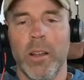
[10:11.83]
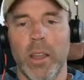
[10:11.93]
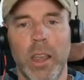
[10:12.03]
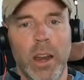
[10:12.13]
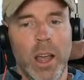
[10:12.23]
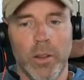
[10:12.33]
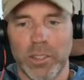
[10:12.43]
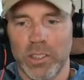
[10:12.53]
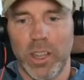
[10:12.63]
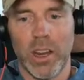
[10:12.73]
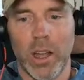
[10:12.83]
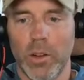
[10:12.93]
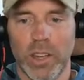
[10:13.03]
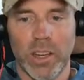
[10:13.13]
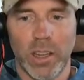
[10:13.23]
And I was just like,
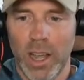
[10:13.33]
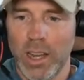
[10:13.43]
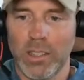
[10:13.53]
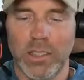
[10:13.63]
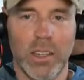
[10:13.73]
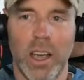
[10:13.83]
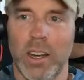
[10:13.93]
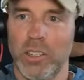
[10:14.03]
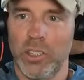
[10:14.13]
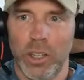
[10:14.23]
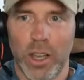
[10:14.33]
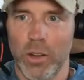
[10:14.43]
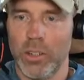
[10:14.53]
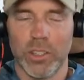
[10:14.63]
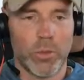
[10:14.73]
always like, you guys, you got to chill
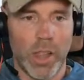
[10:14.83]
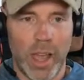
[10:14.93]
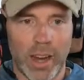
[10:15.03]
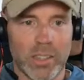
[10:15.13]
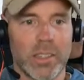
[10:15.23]
out, just relax.